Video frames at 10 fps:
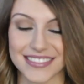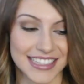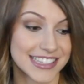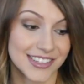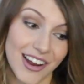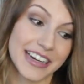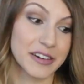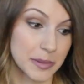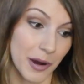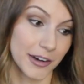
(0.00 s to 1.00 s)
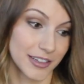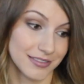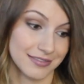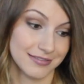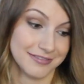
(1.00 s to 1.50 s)
This is not Harry
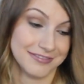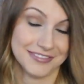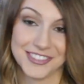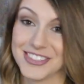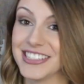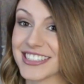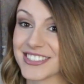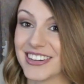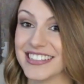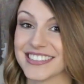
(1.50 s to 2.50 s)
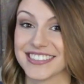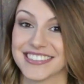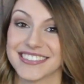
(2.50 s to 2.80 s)
Potter. Jesus Christ.